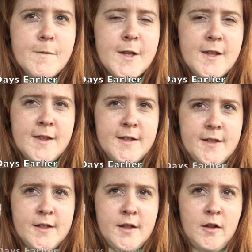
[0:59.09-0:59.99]
I think
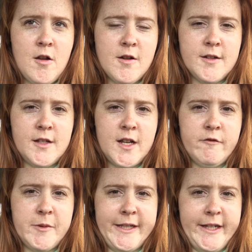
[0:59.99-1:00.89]
this is the longest day
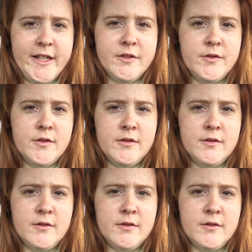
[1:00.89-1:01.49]
of my life.